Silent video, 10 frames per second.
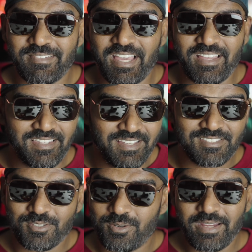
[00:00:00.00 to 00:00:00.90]
I think
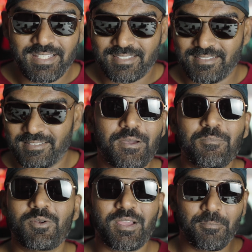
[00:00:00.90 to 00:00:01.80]
it's great. If
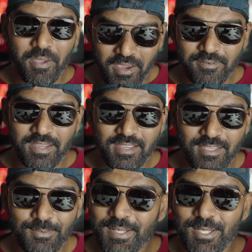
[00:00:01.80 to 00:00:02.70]
I'm not
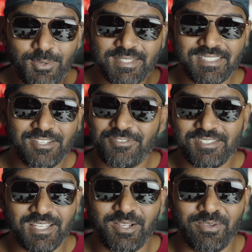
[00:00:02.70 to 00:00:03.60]
comparing, you wouldn't notice the
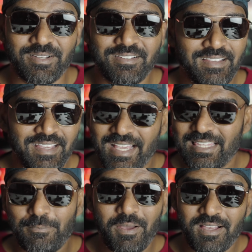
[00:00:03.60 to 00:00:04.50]
difference at all.
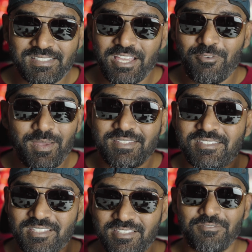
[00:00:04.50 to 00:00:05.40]
In the past, I have made
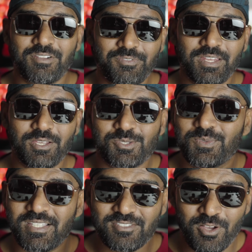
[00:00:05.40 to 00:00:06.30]
several videos
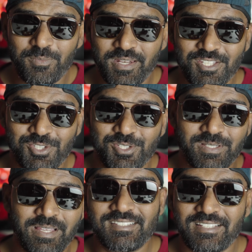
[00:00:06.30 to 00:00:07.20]
with this
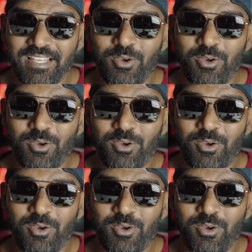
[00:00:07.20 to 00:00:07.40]
combination until I